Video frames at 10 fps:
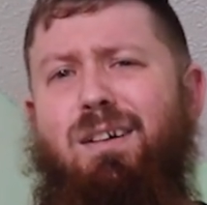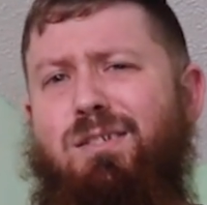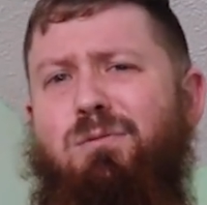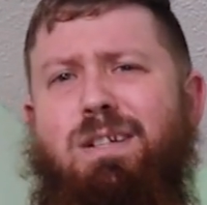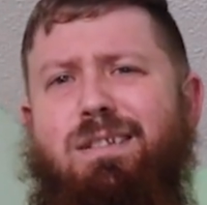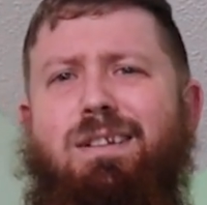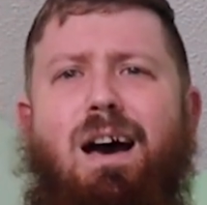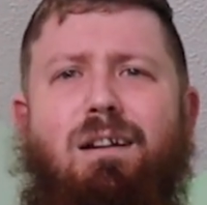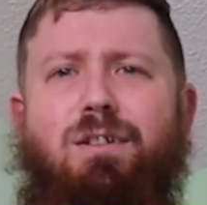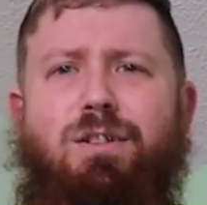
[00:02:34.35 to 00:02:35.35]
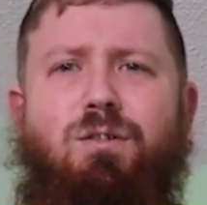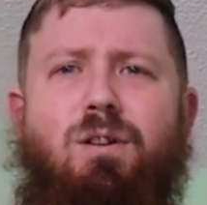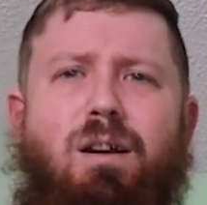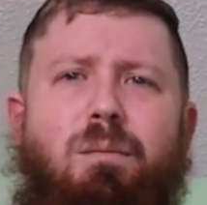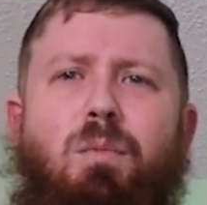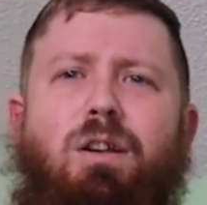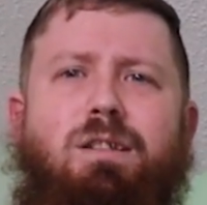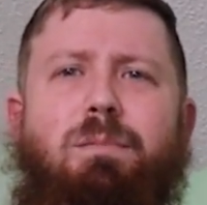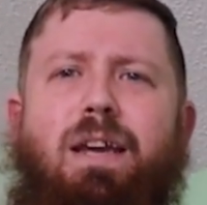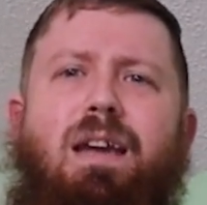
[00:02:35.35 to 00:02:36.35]
I also went to the dollar store and
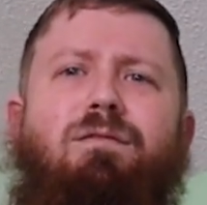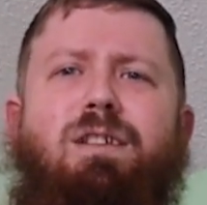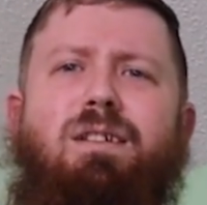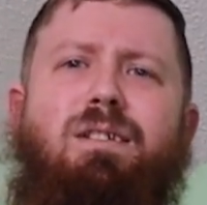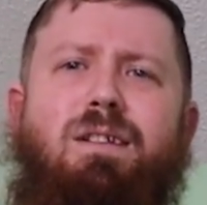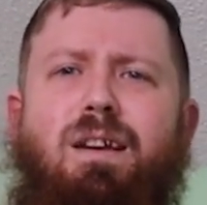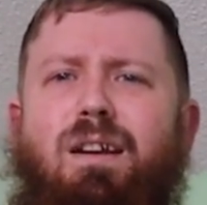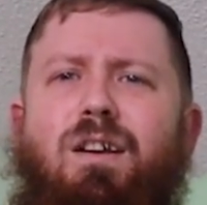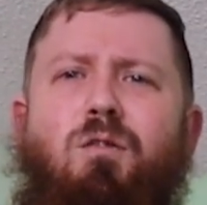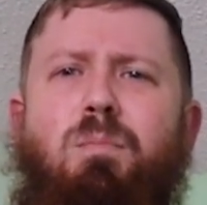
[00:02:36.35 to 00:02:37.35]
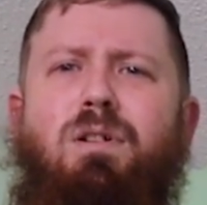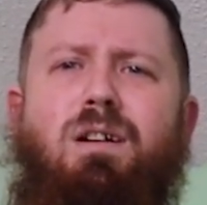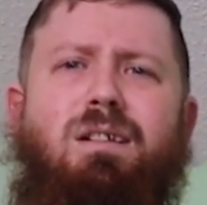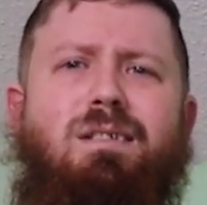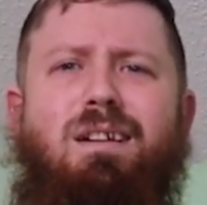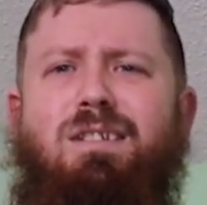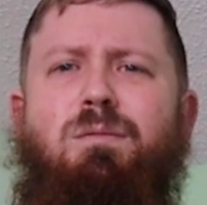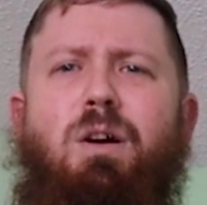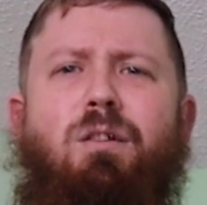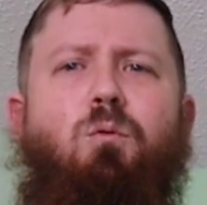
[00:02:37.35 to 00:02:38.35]
bought some canvases, notebooks, and
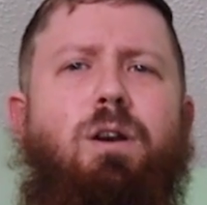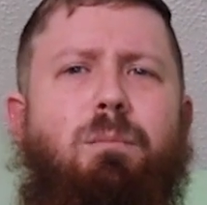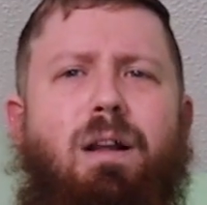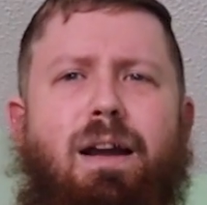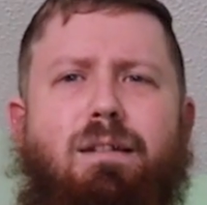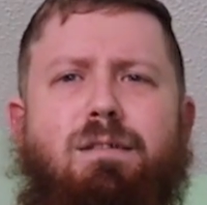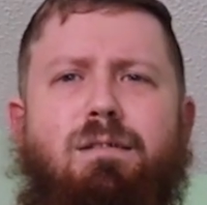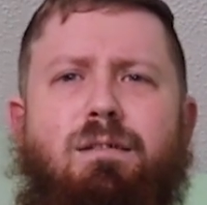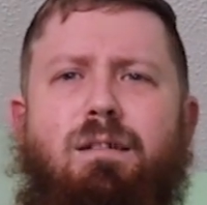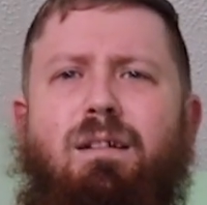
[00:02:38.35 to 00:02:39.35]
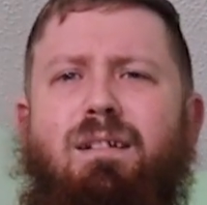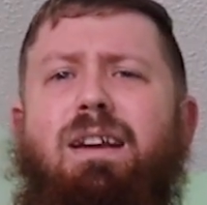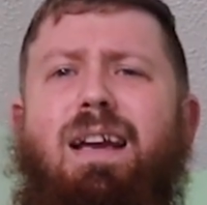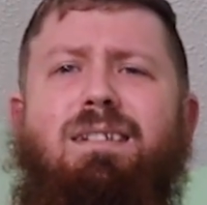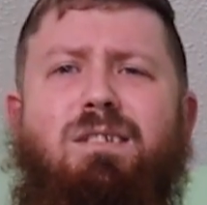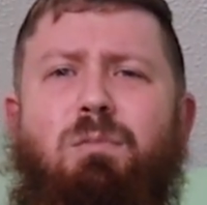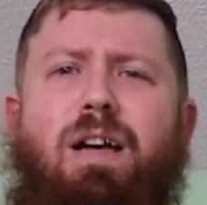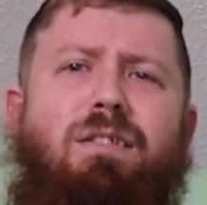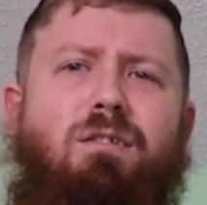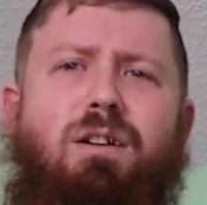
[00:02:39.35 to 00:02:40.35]
some other wooden blanks. I already had some
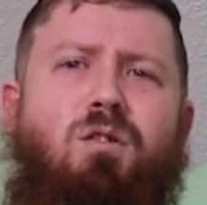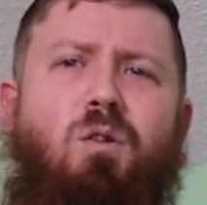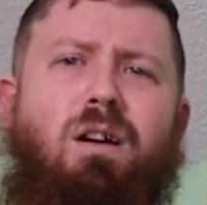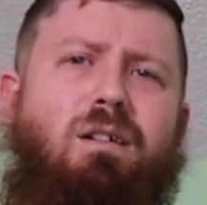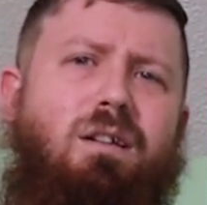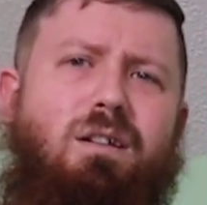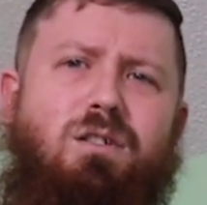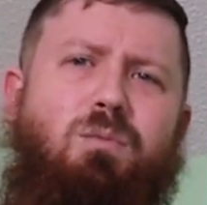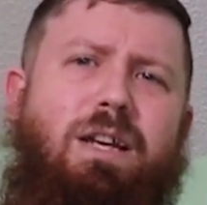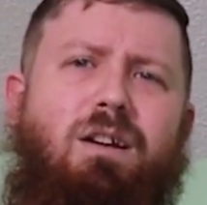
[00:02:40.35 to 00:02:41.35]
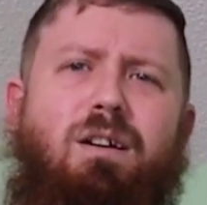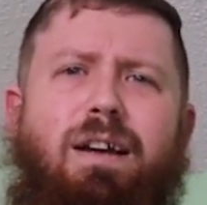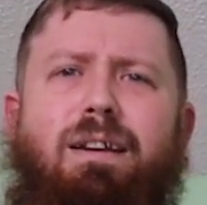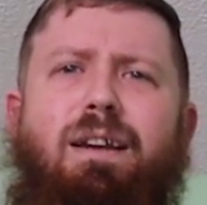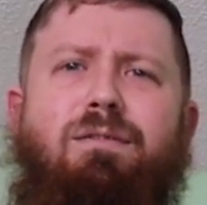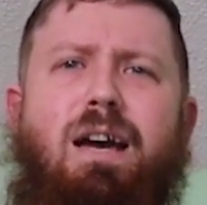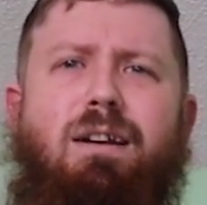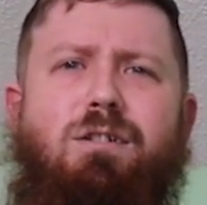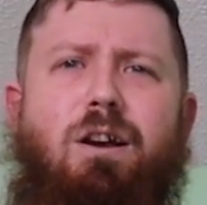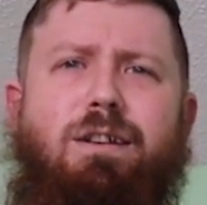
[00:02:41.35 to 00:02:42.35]
leather and cork, so we can go ahead and give
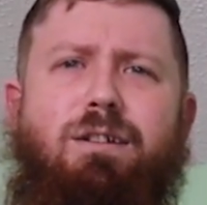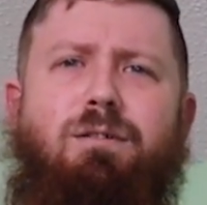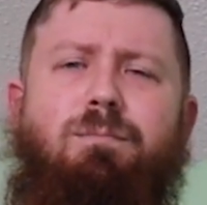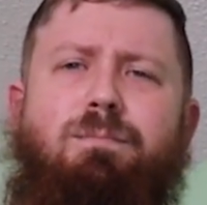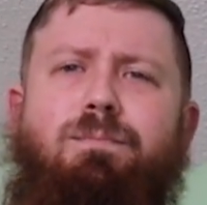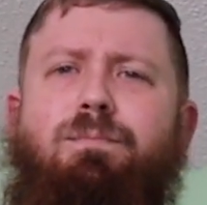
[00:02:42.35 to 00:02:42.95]
that a try too.